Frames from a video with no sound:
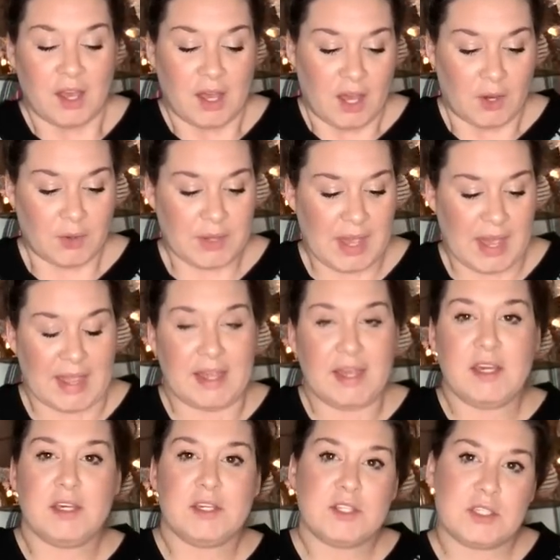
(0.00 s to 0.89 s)
okay,
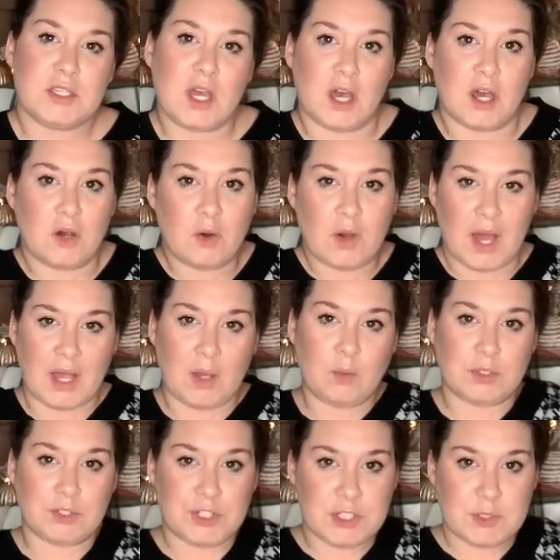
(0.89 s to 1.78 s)
so I
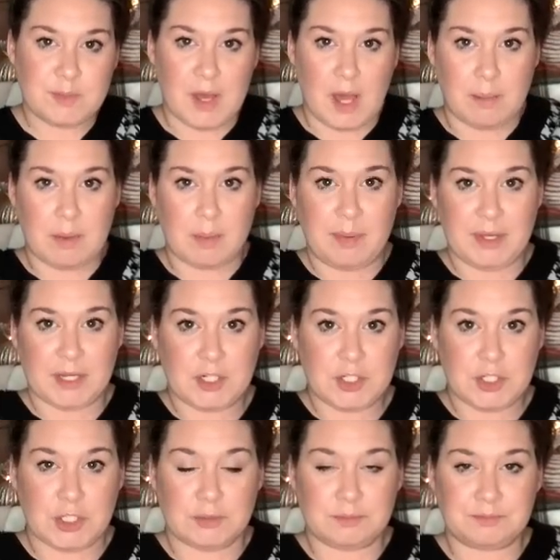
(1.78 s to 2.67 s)
will just pop a
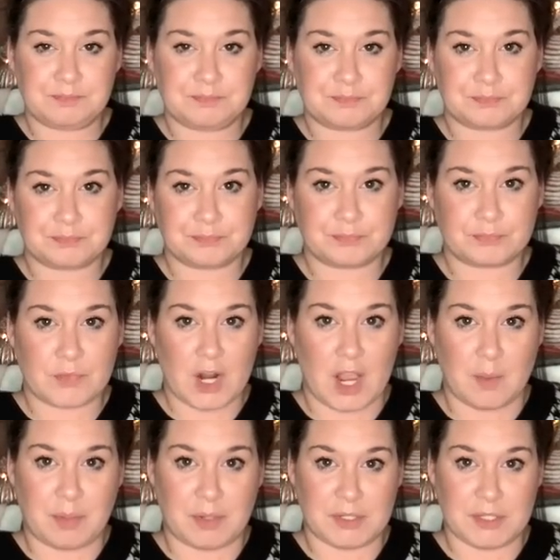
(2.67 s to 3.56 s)
picture
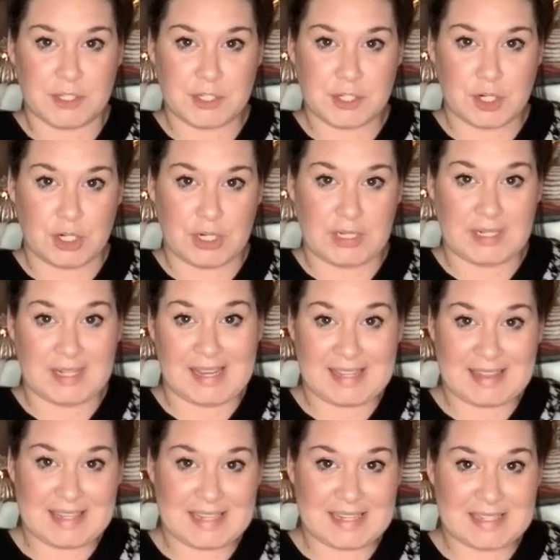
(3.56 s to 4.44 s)
up on the screen
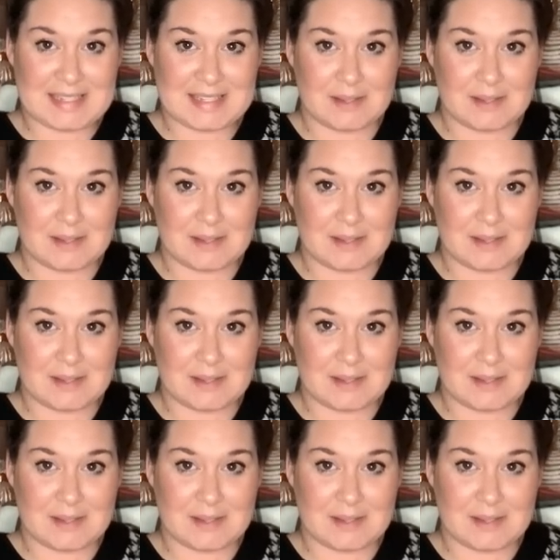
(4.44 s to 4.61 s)
like this